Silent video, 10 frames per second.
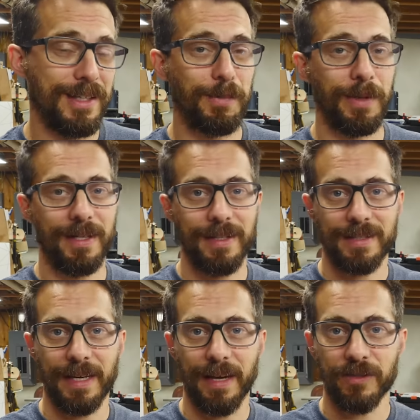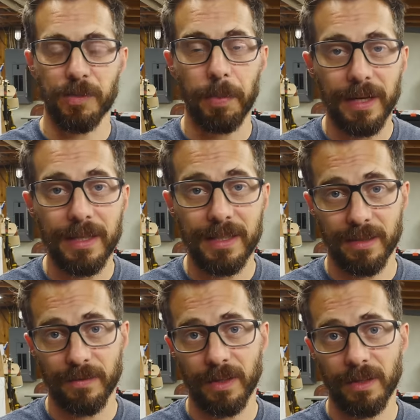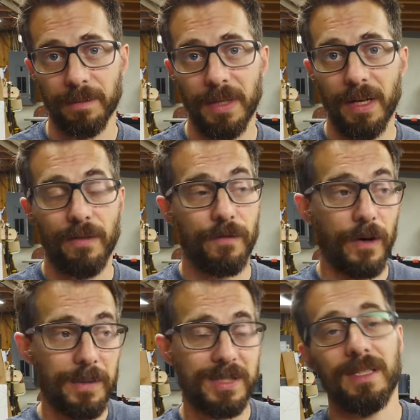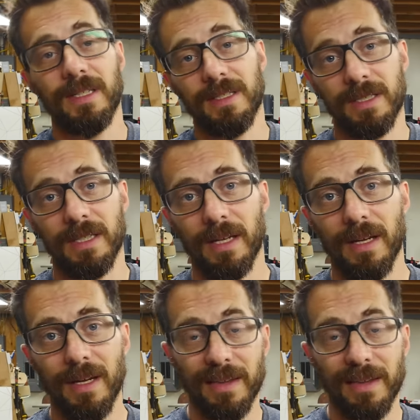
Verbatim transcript: it's because they have spray adhesive on them from the CNC.